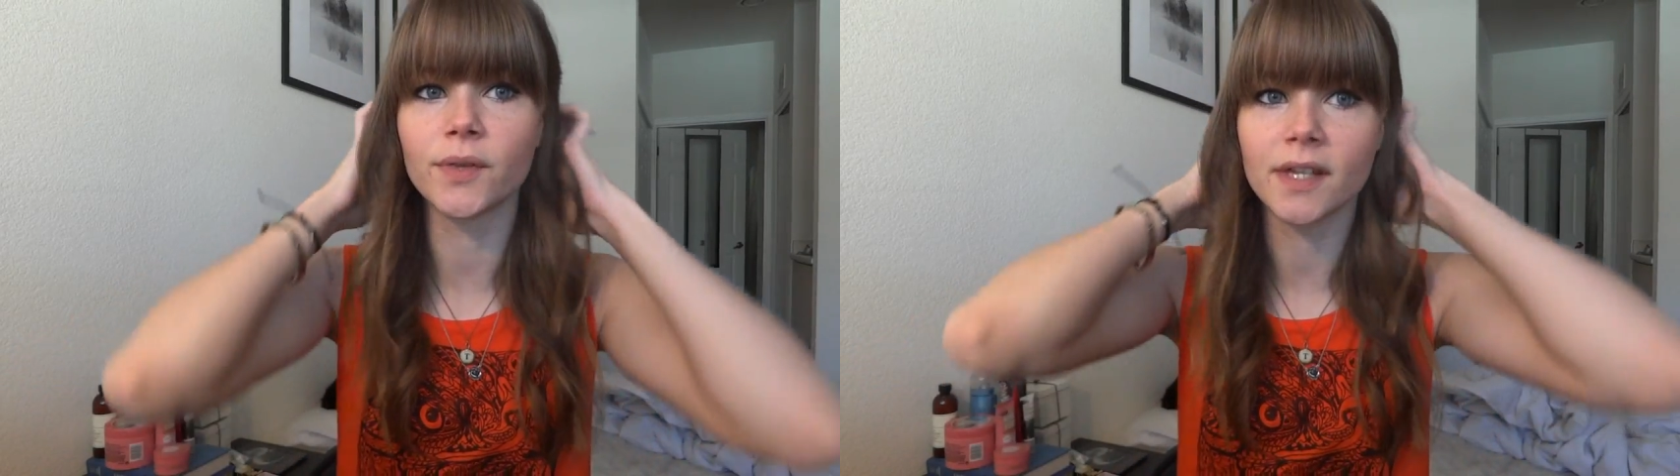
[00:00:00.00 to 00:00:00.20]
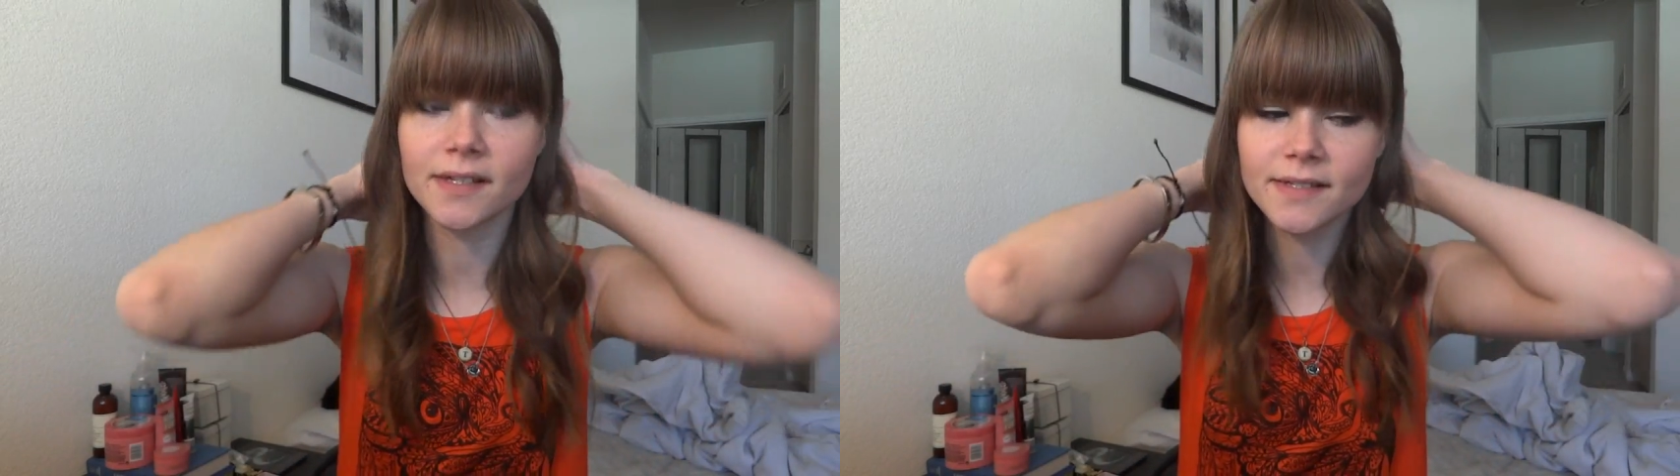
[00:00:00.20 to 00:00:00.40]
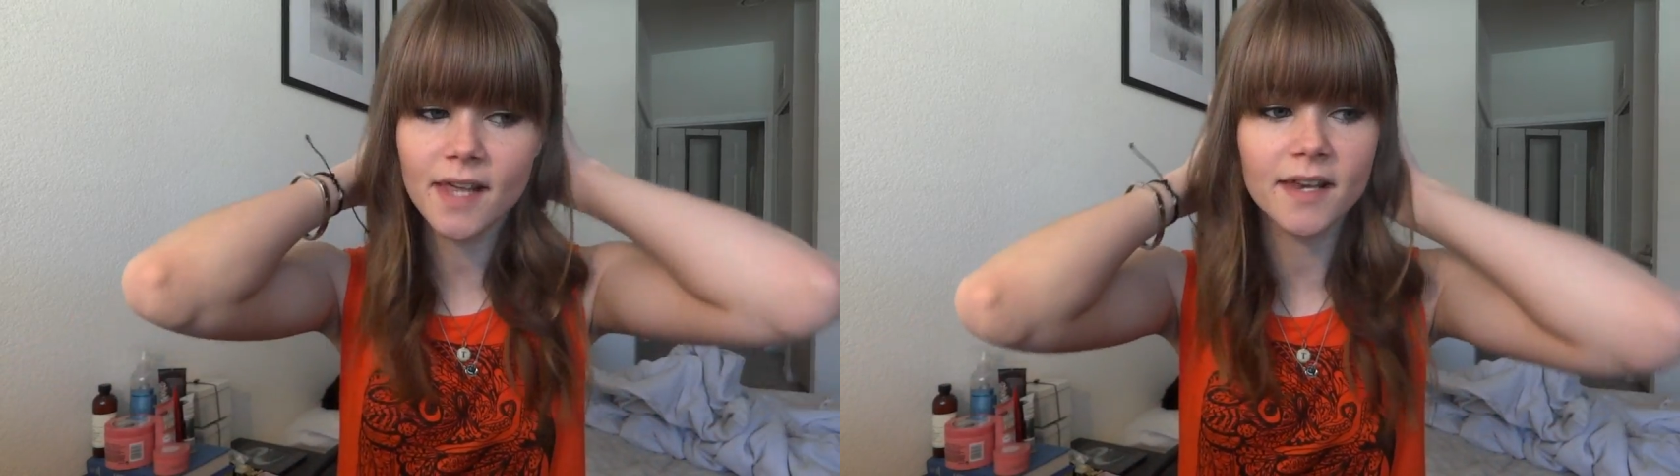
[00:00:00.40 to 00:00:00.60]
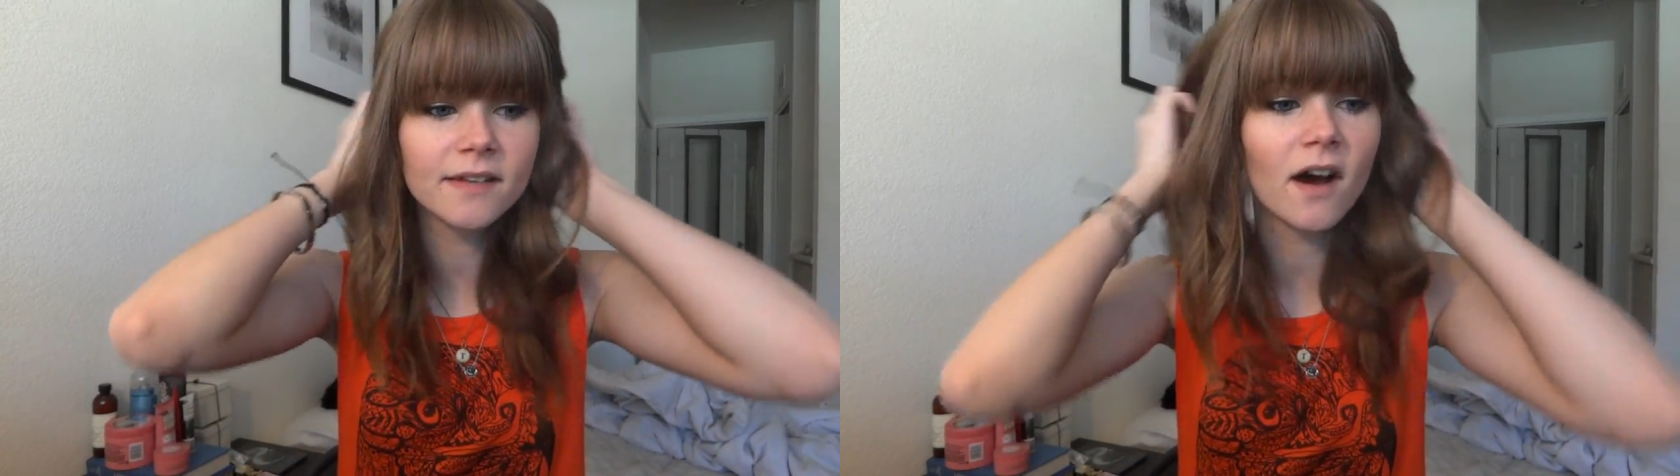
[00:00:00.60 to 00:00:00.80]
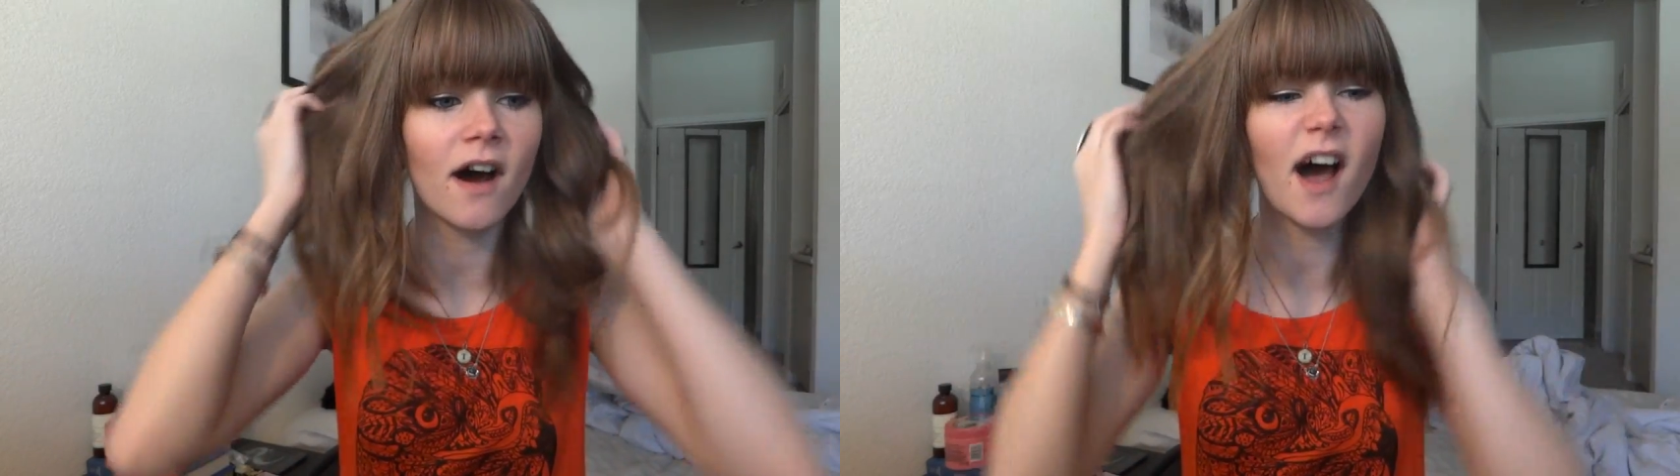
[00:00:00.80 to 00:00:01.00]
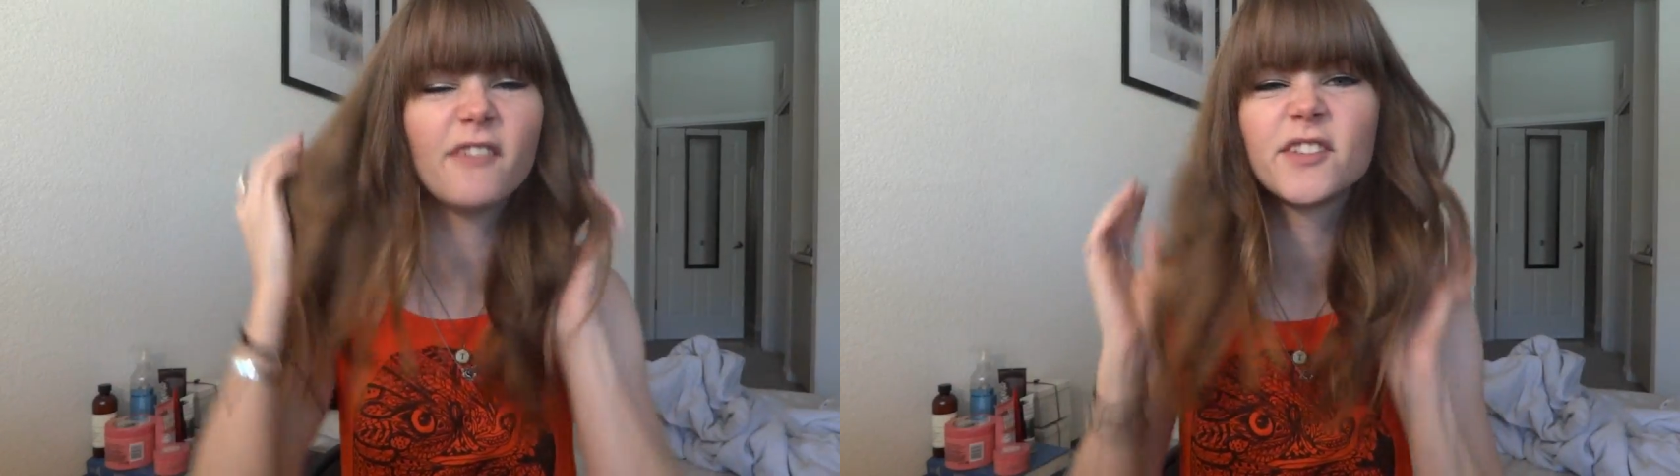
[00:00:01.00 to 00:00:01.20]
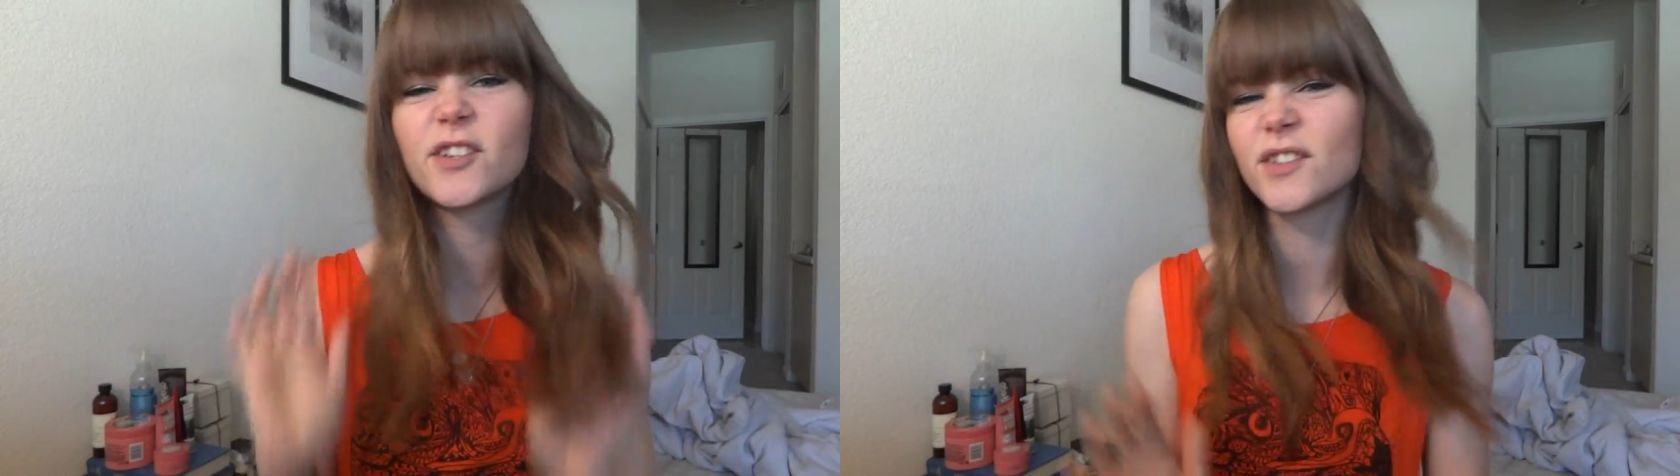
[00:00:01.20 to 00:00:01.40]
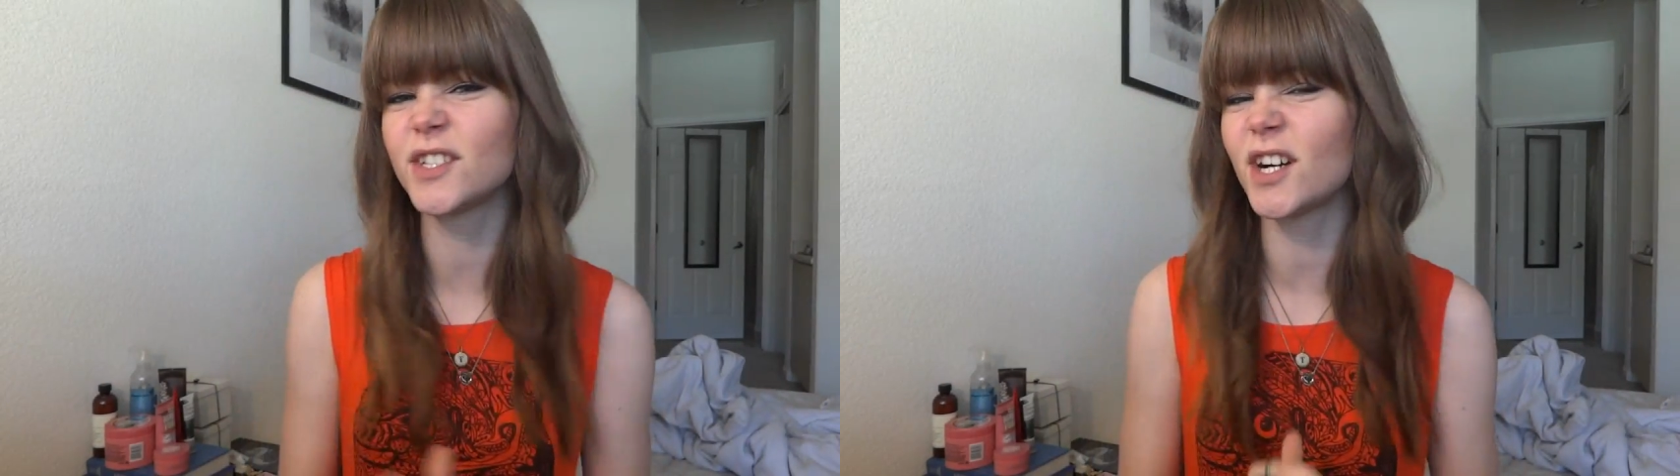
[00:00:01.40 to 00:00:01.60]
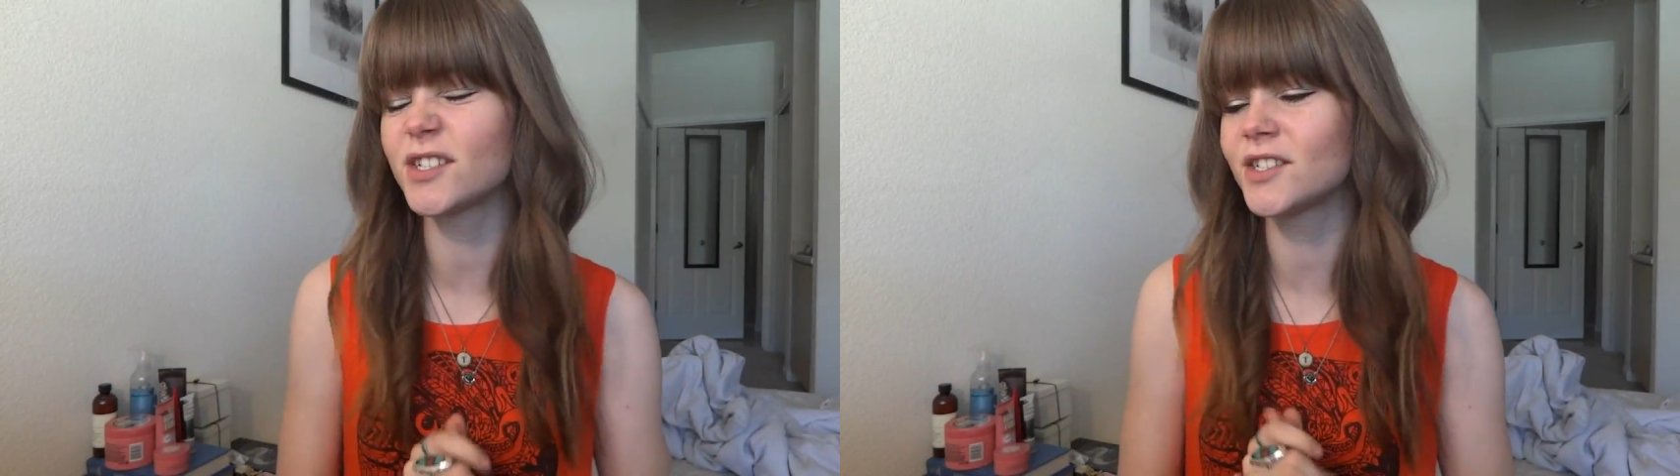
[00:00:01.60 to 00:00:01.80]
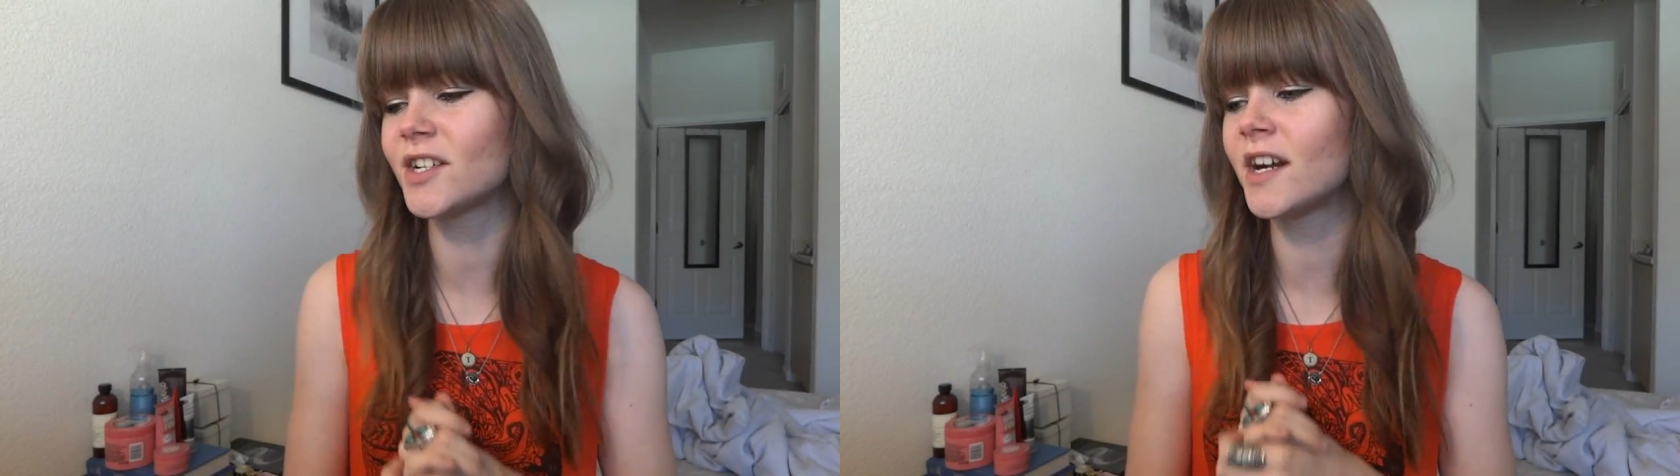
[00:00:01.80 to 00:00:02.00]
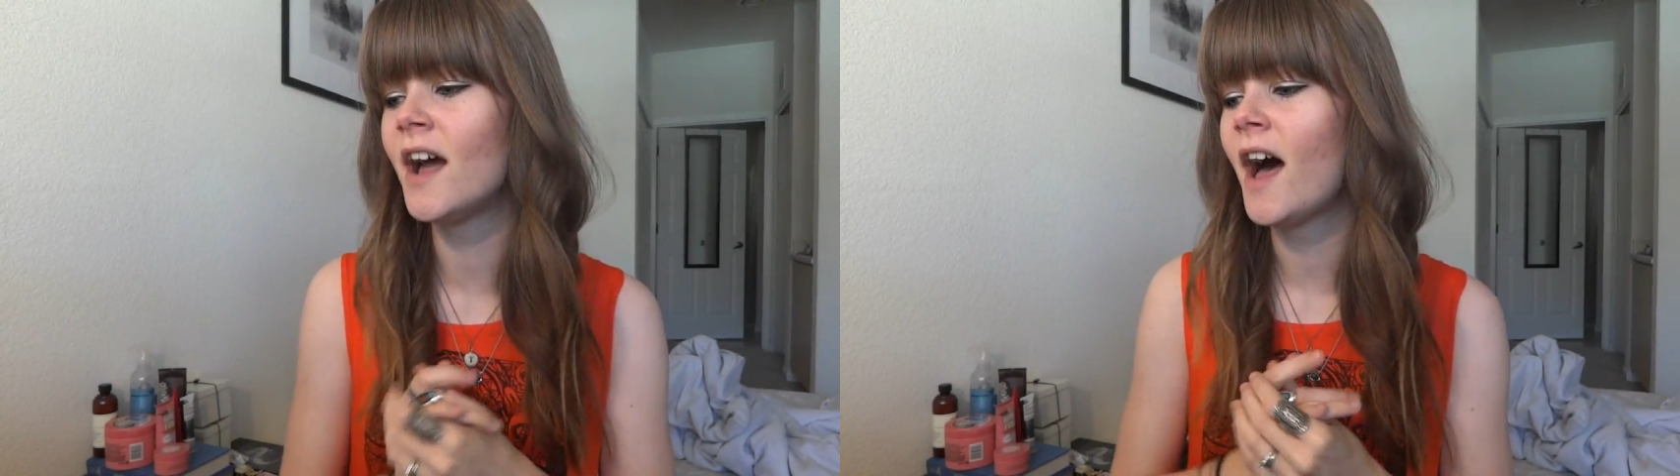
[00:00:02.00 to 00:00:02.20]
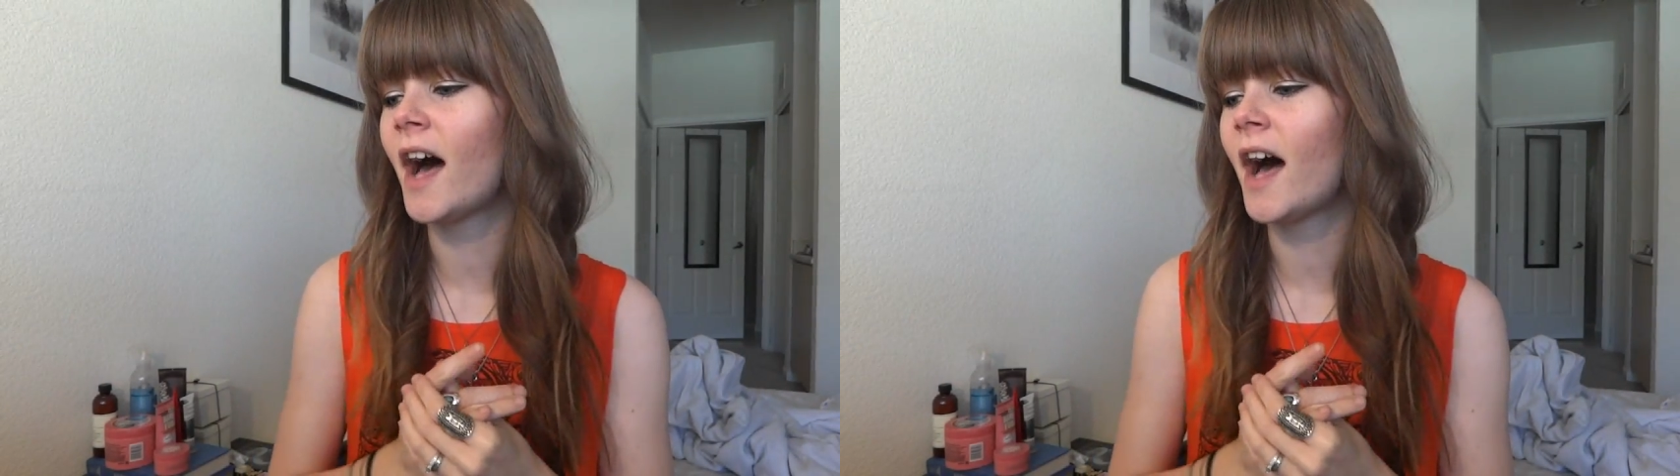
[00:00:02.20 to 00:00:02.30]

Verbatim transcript: this and not have to go to the doctor.